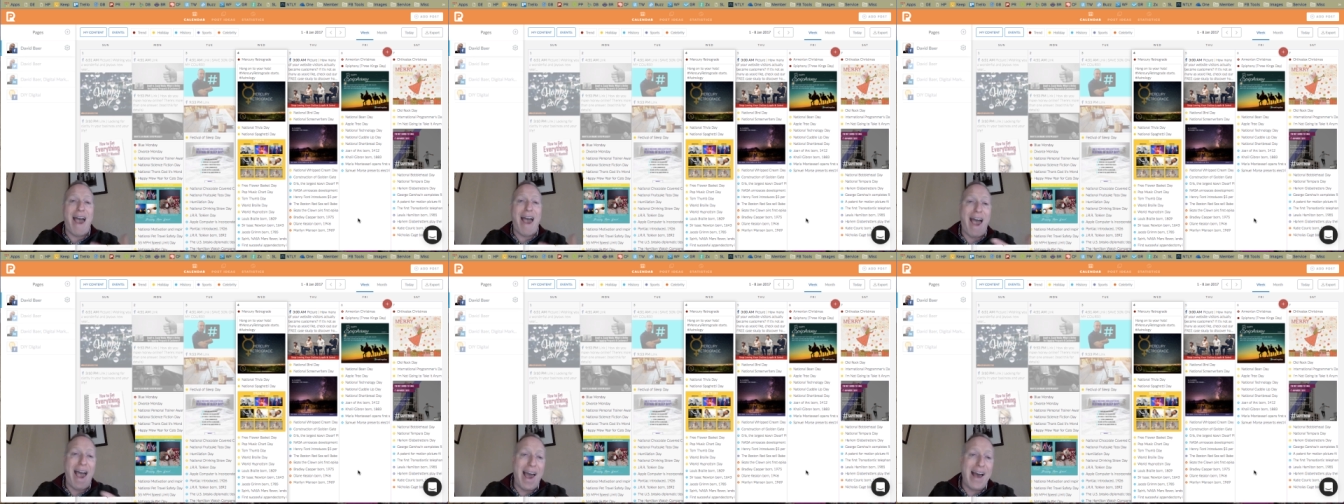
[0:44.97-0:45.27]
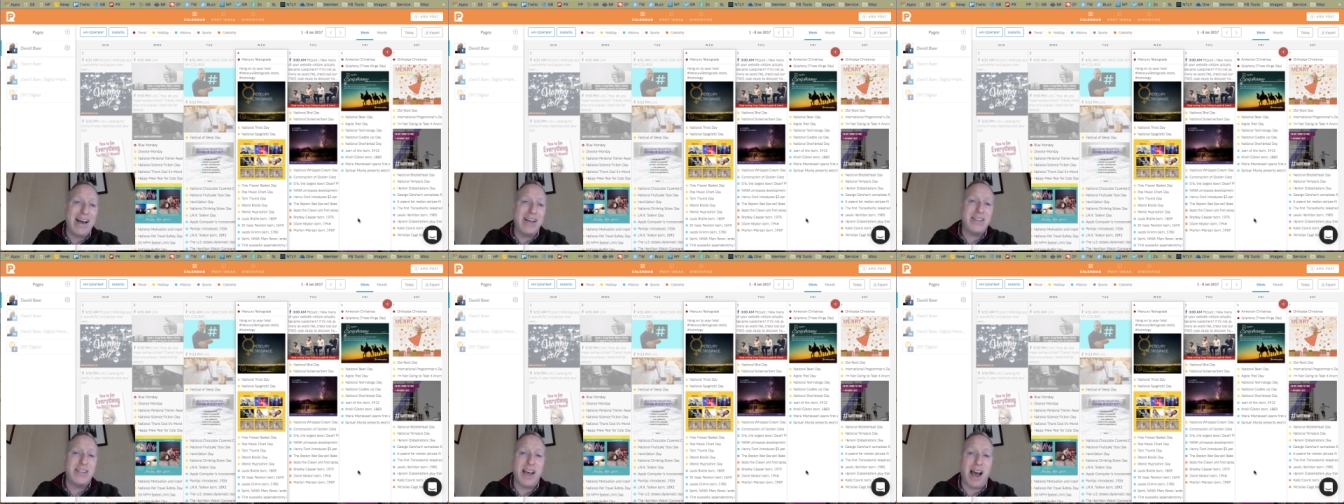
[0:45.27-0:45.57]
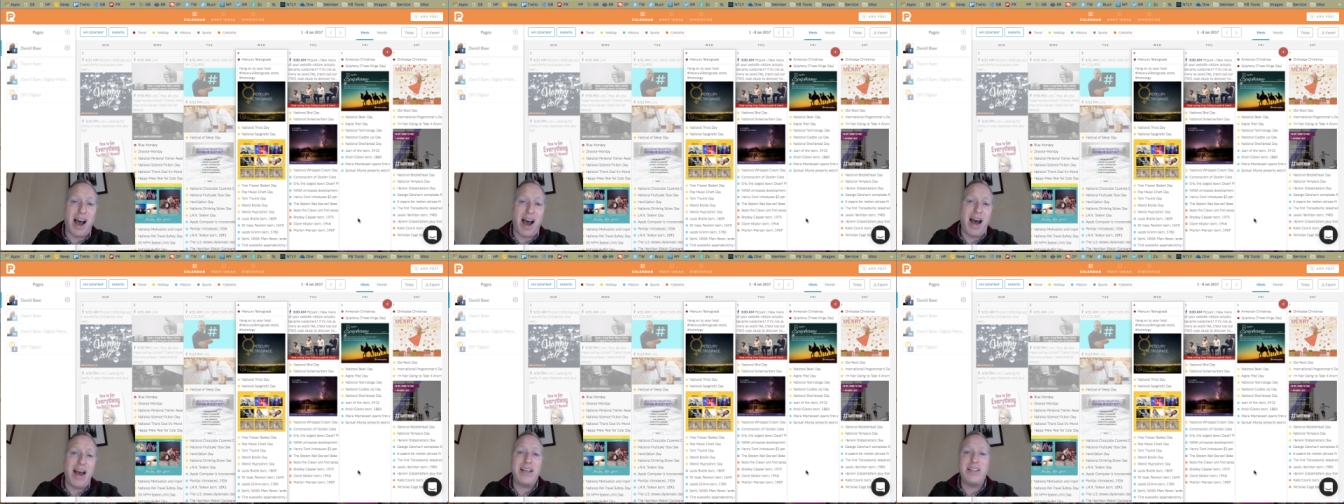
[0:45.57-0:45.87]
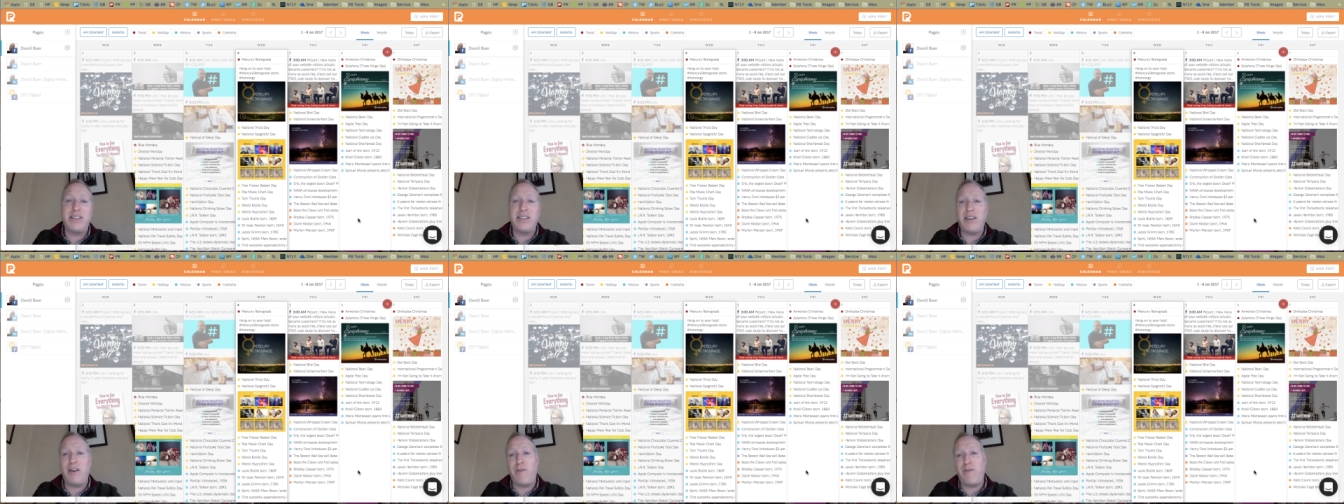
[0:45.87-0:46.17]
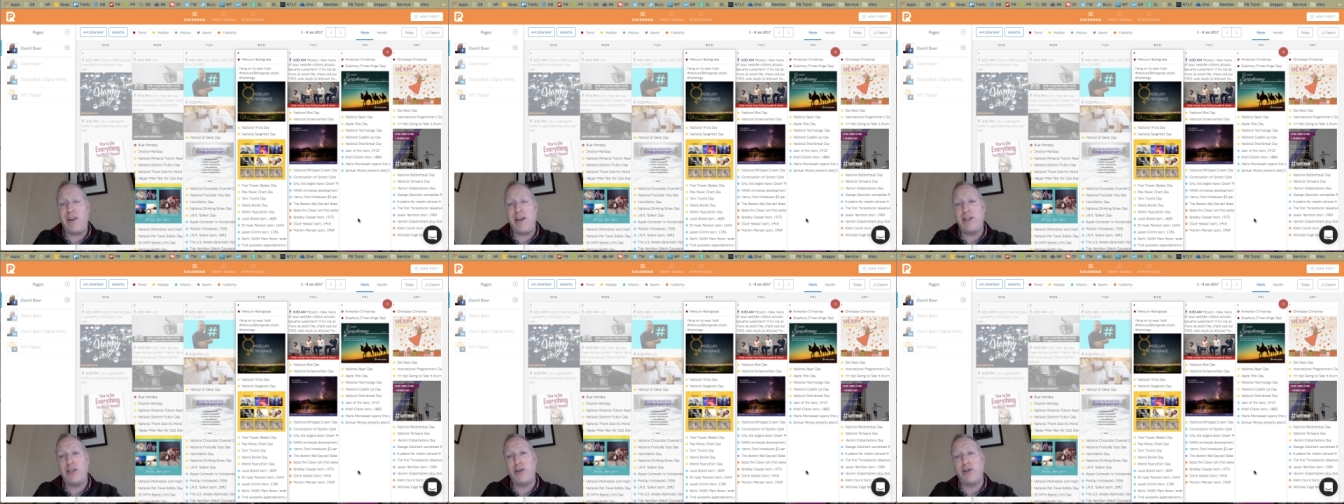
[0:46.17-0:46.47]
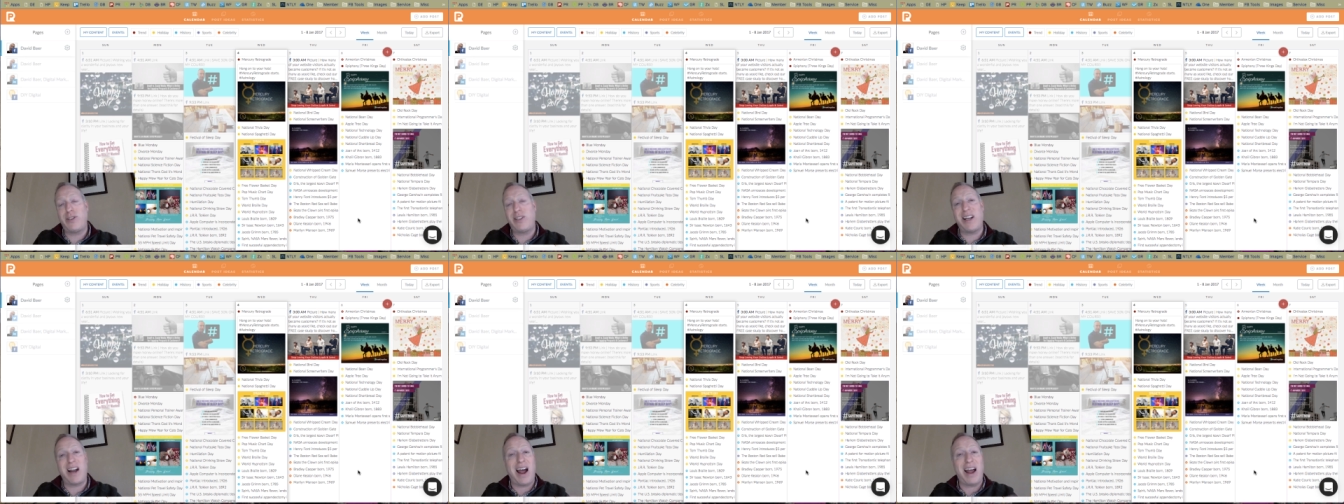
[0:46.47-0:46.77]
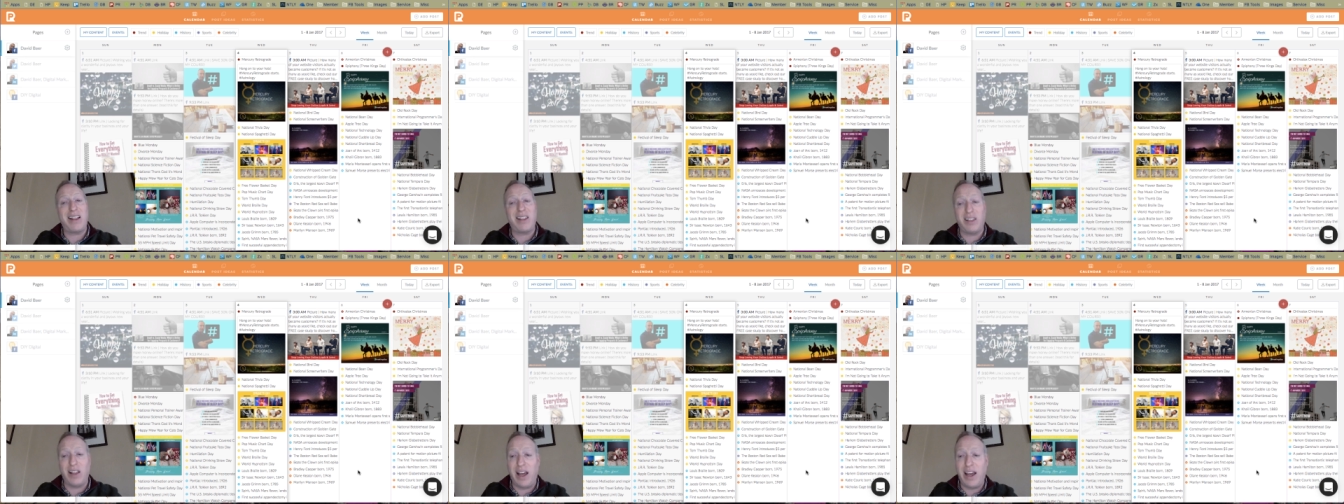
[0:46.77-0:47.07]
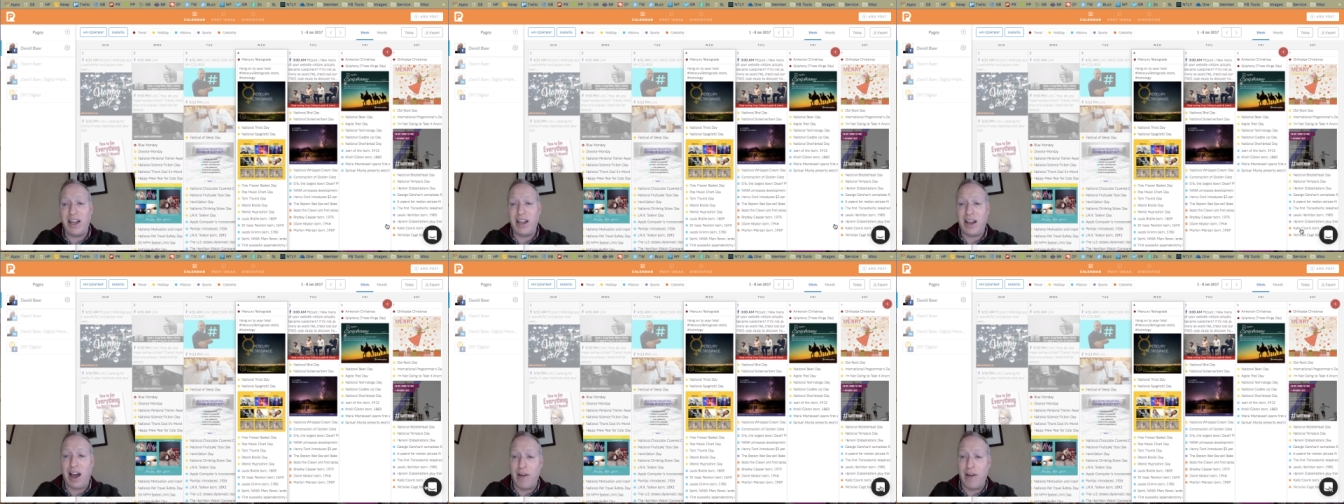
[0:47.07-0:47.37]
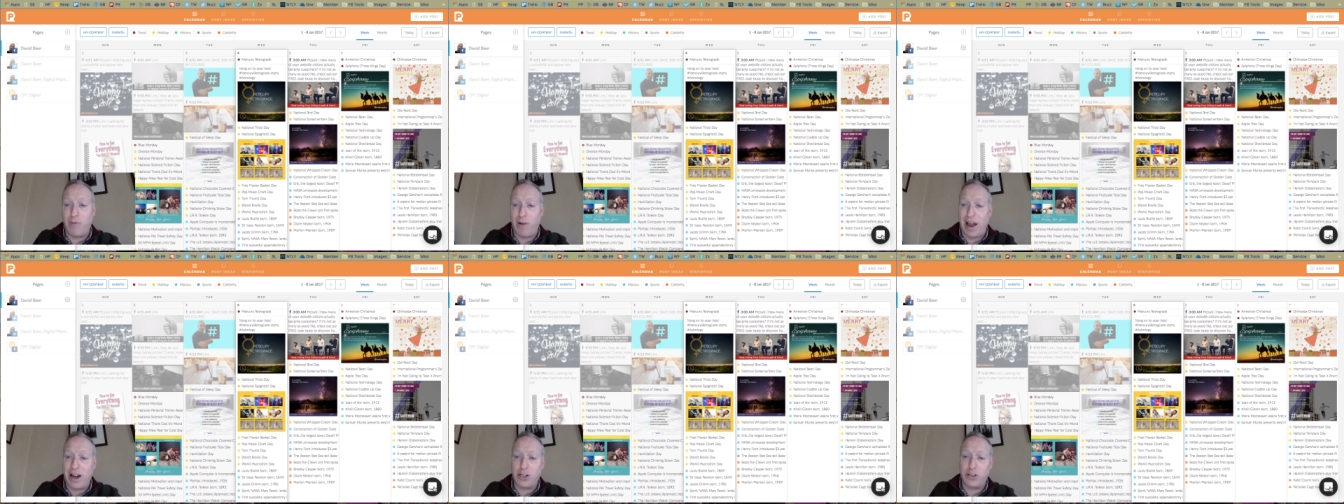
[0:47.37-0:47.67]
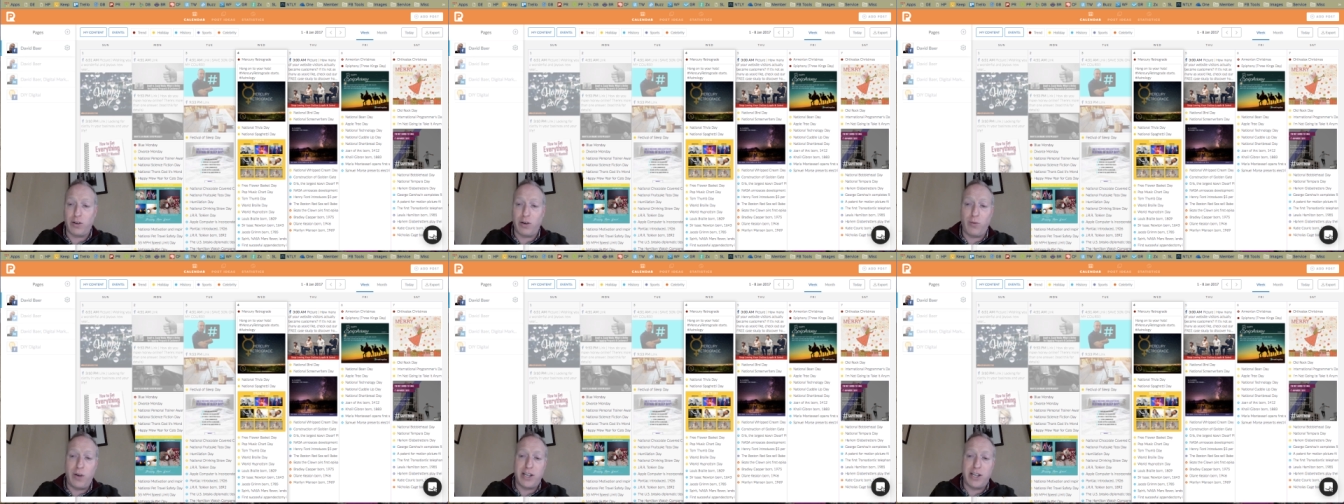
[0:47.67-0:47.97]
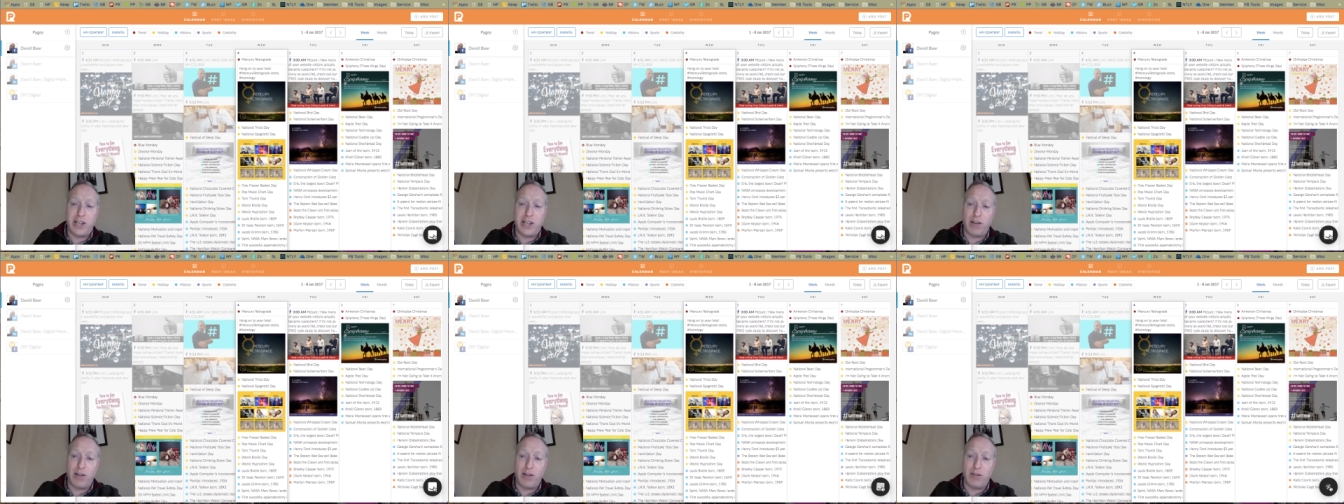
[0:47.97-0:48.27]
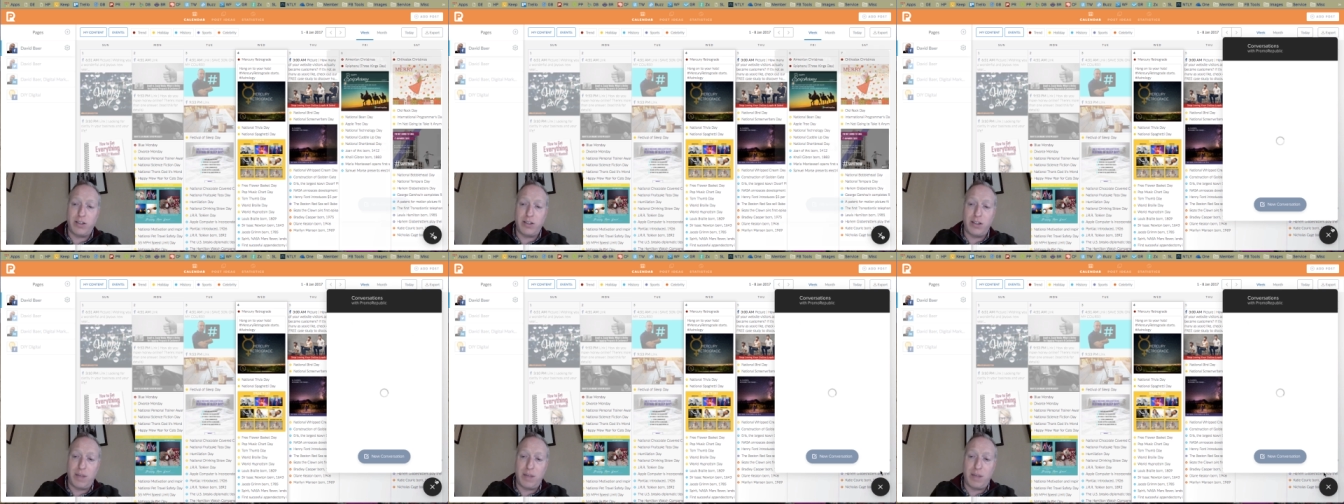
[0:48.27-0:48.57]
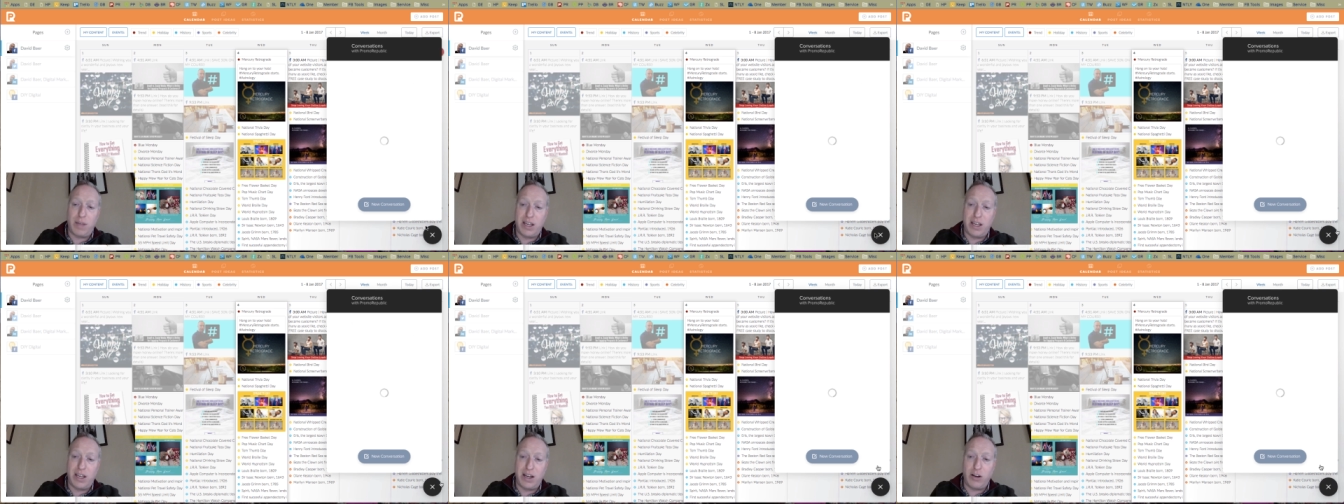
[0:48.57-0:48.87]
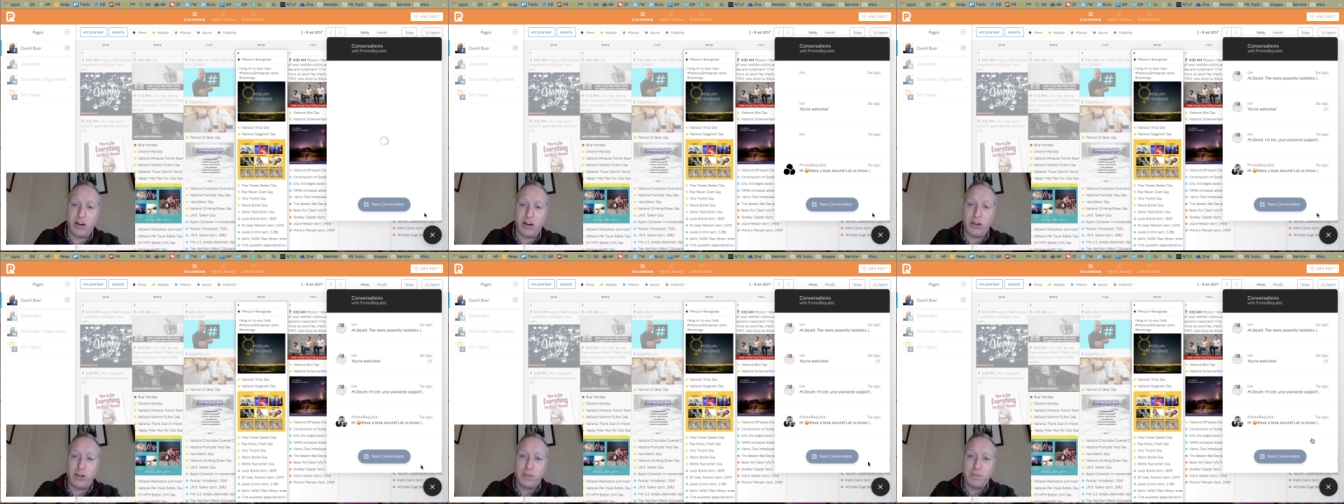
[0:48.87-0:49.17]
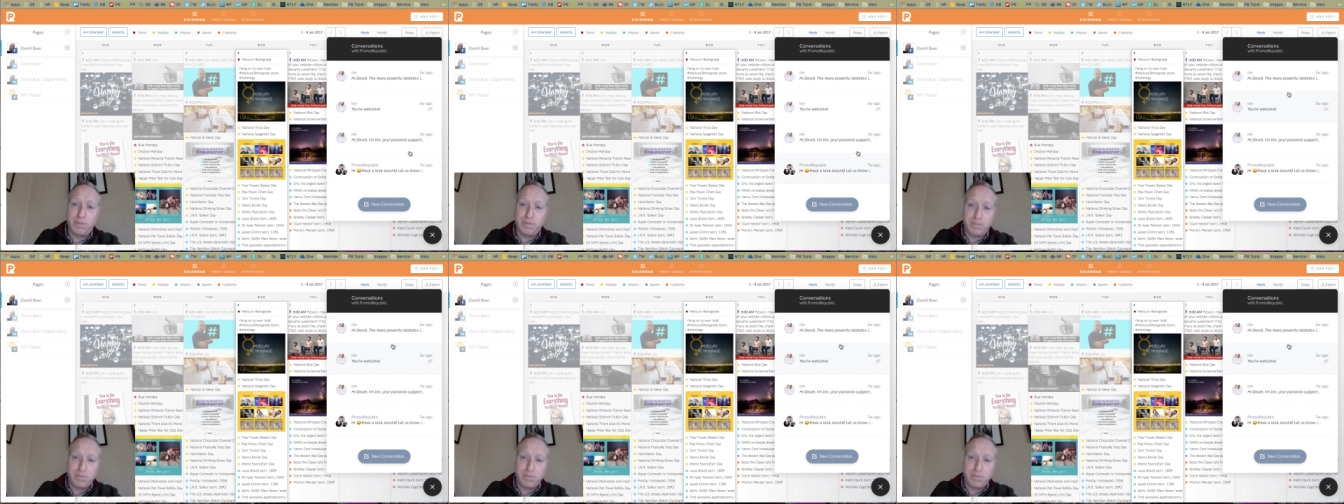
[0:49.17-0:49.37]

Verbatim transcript: as i see features that i'd like i've actually reached out to them here